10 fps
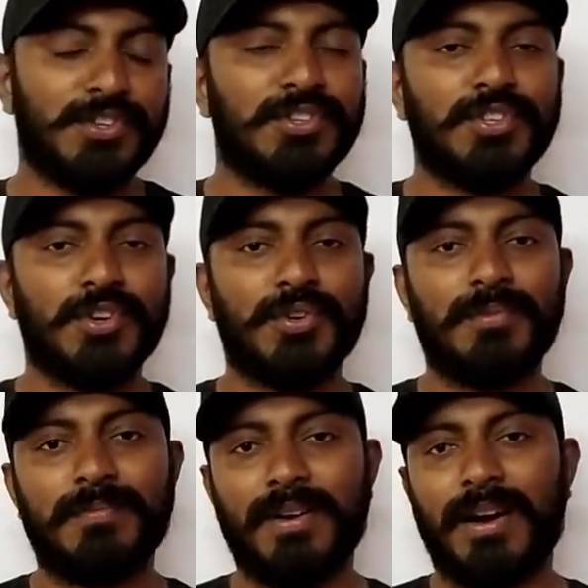
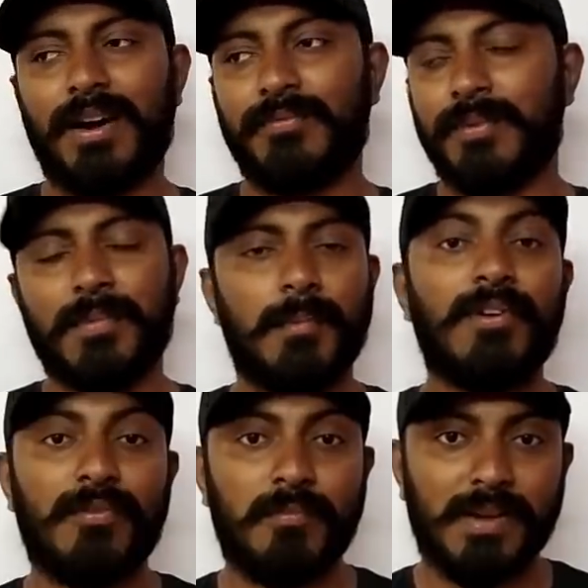YouTube from a couple
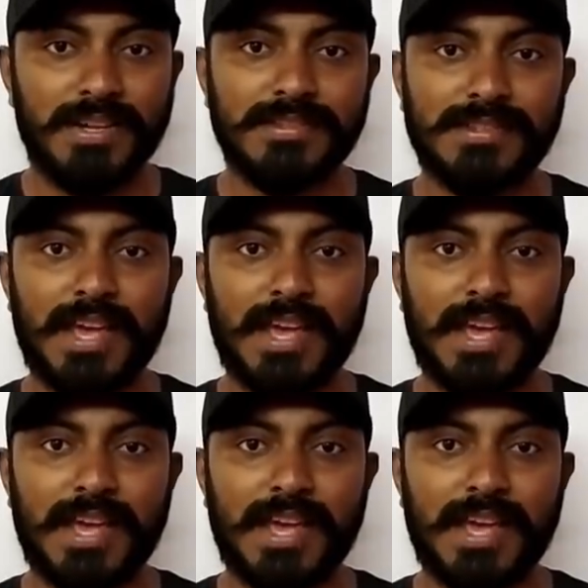of months.